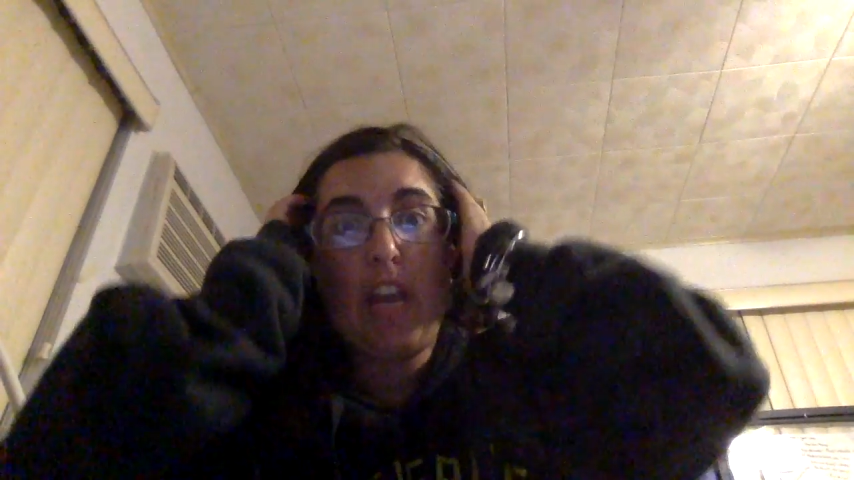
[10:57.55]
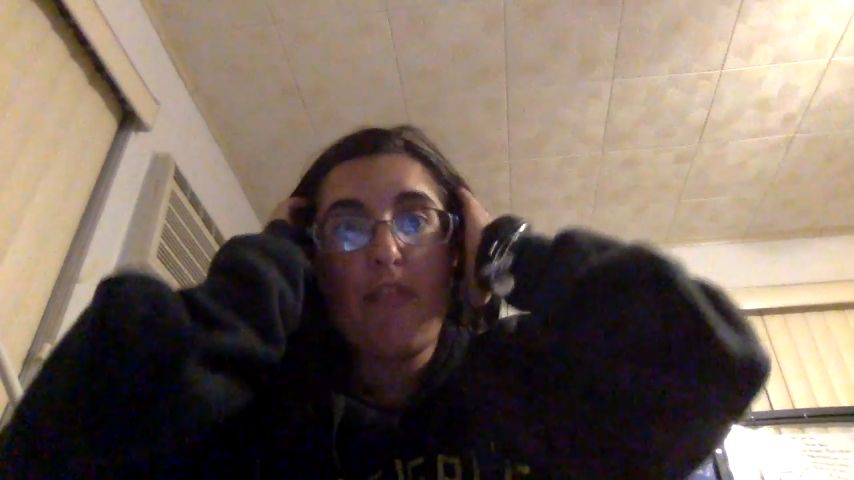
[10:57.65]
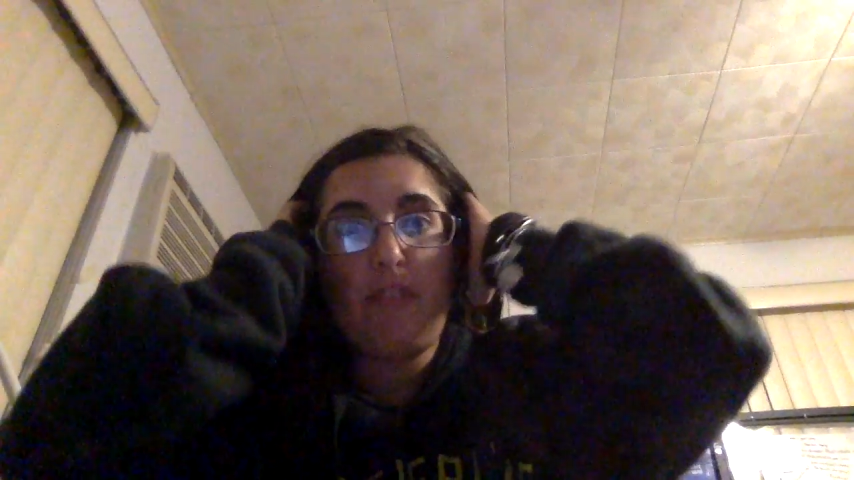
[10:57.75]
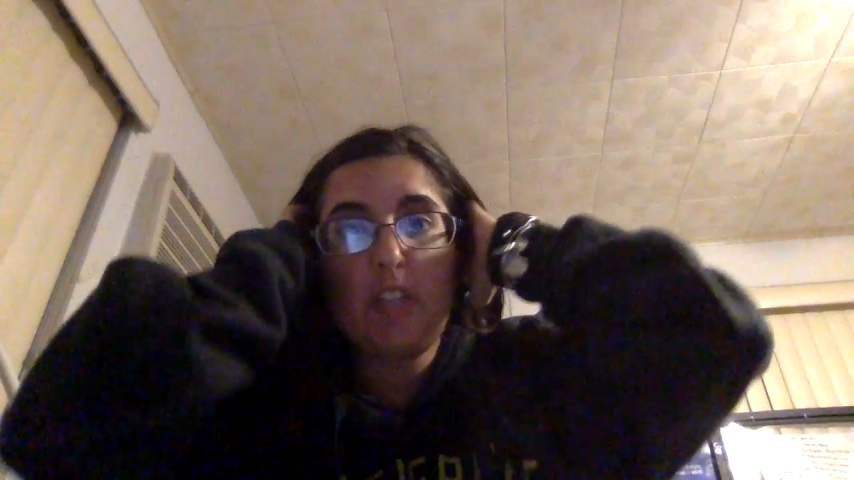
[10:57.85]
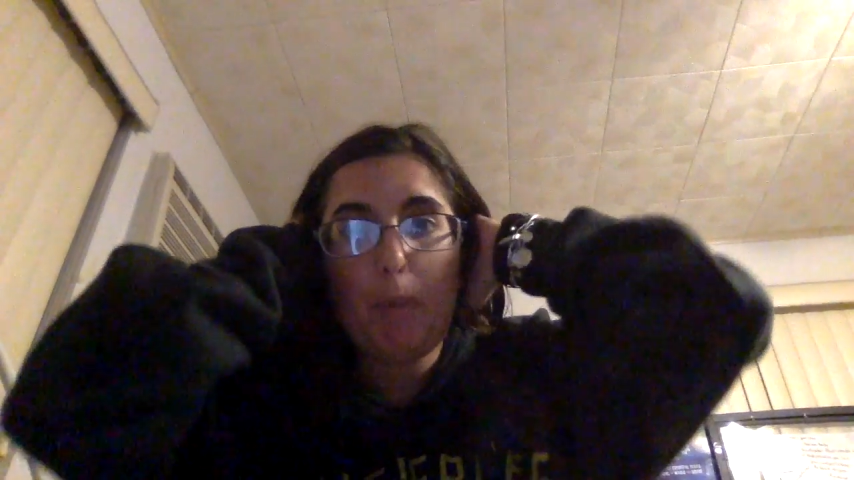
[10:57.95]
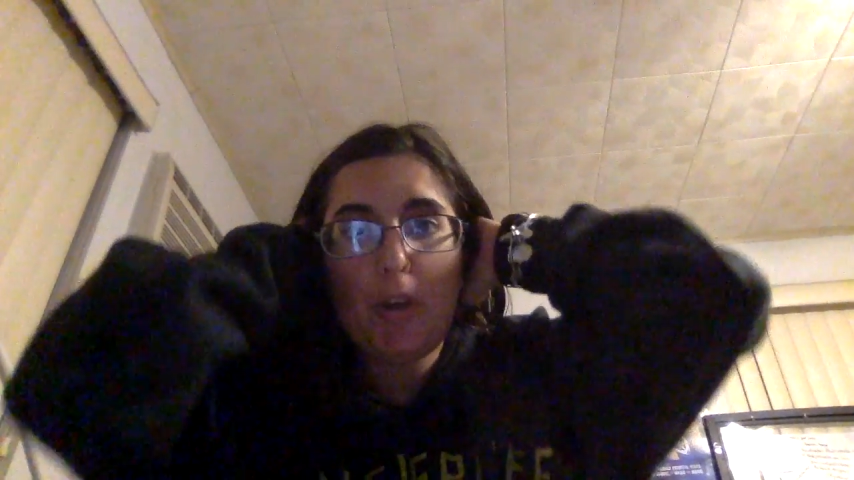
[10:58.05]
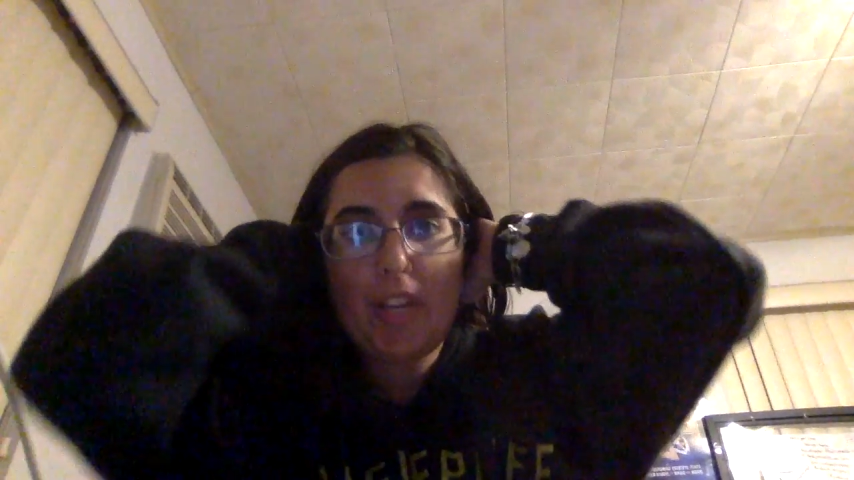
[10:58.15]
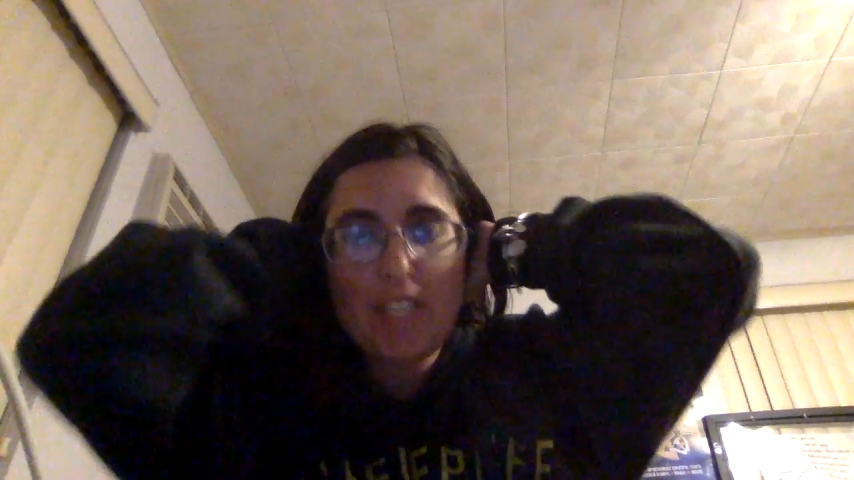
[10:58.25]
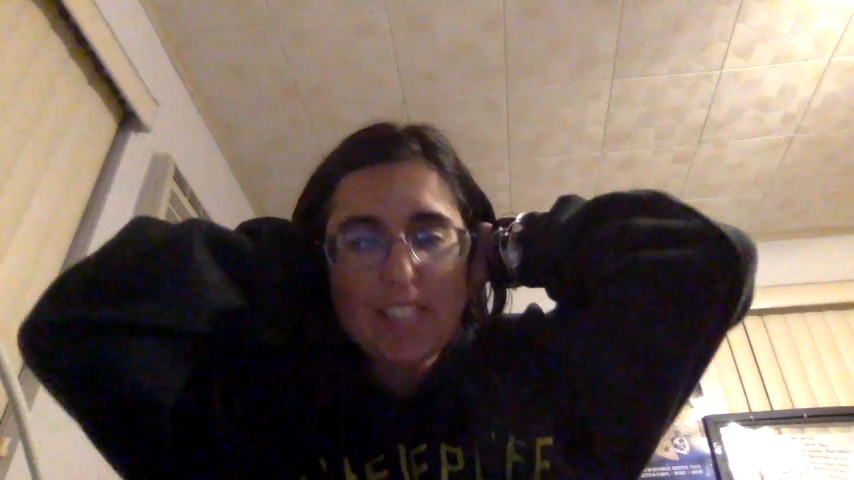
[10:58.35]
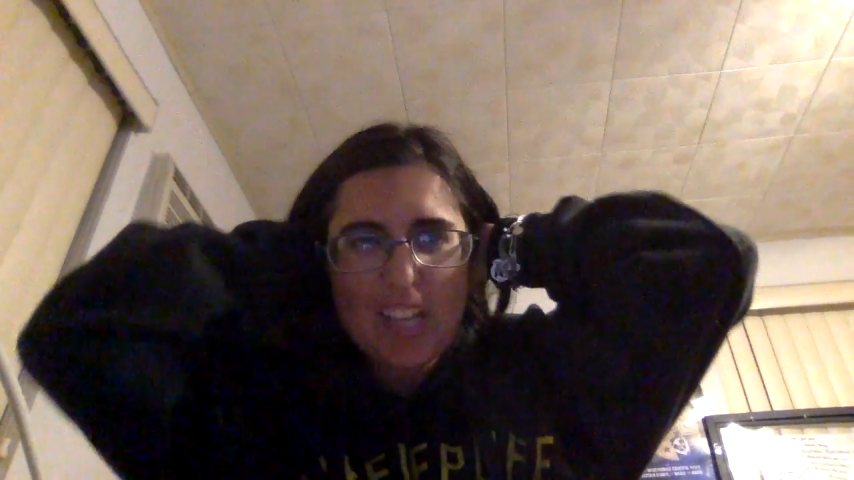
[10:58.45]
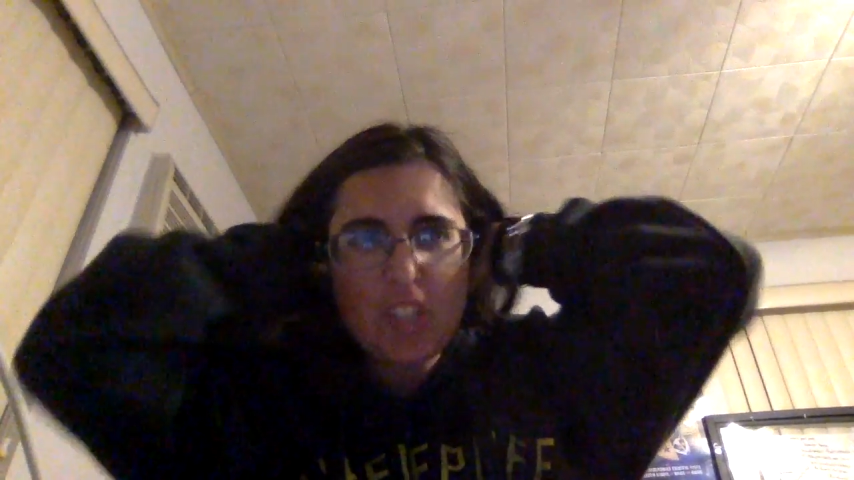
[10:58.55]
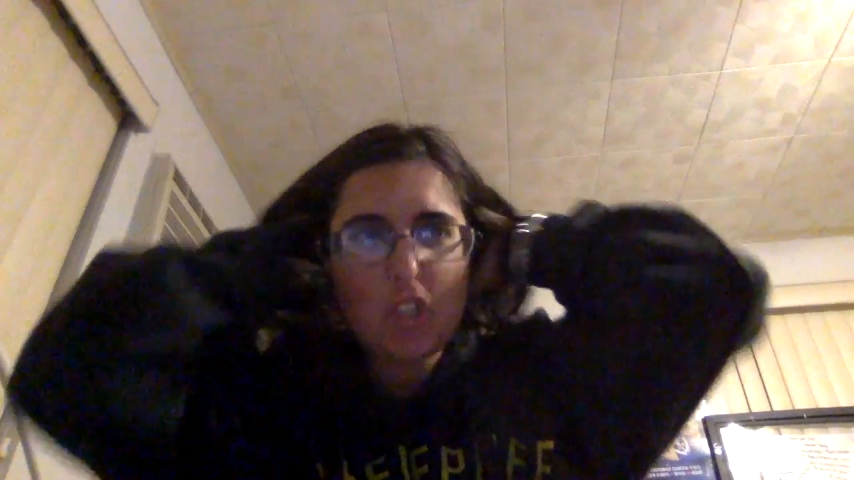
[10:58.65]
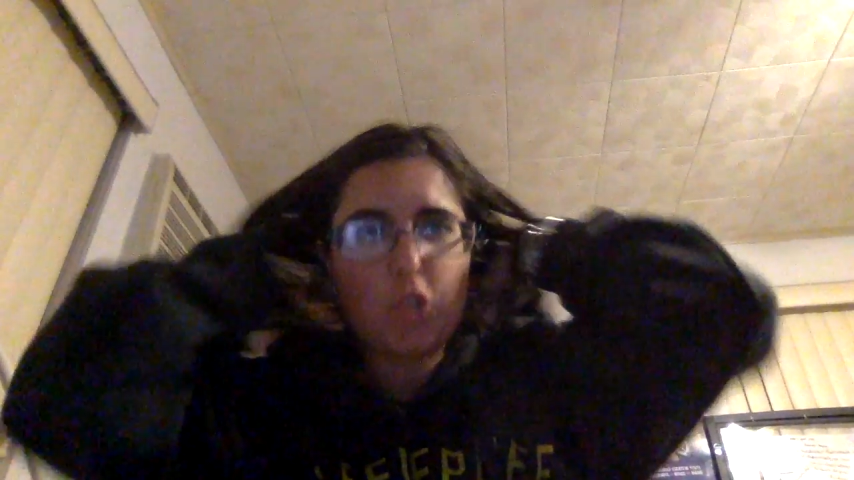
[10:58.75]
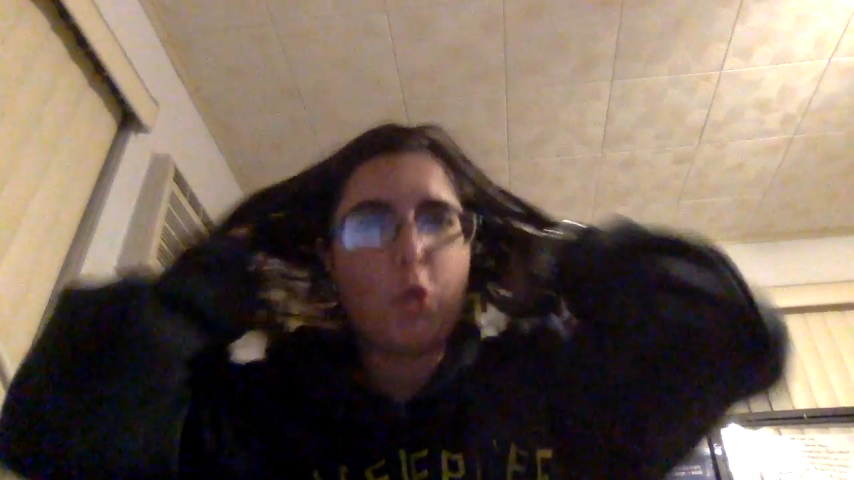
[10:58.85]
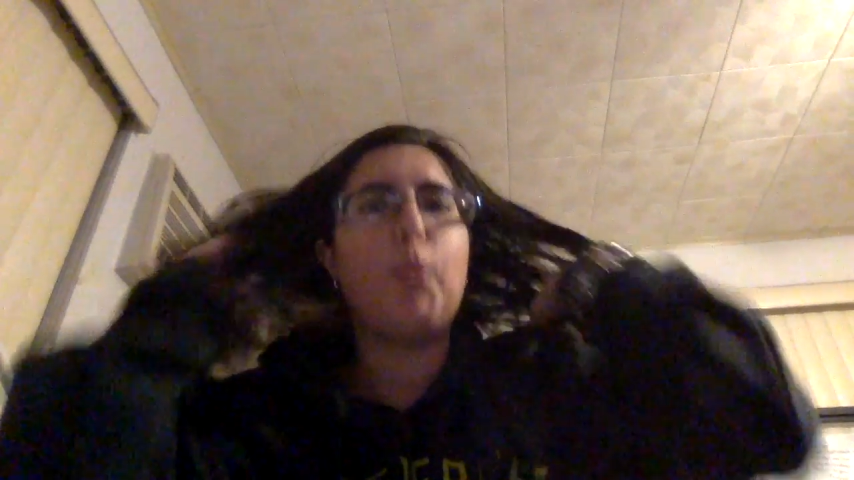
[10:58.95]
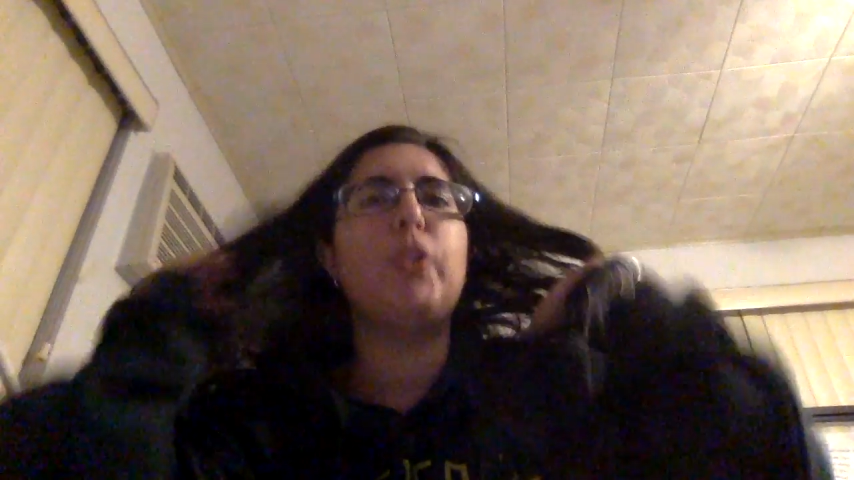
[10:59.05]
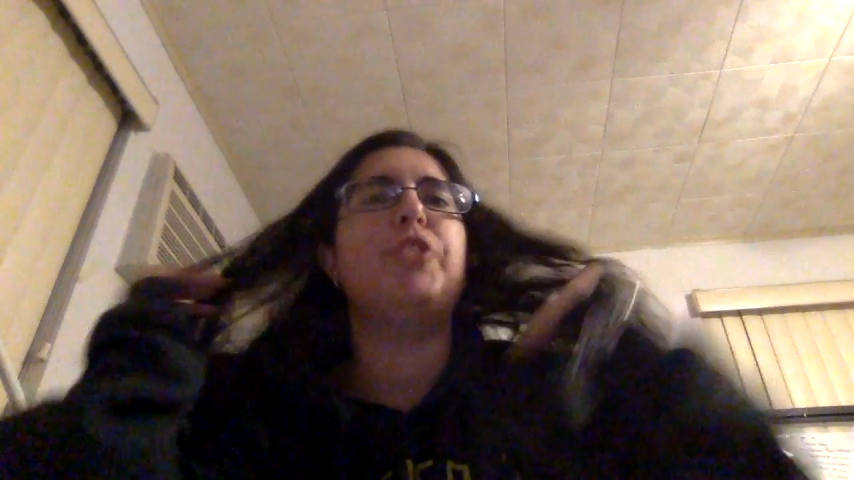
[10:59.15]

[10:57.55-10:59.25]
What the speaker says: This book is like super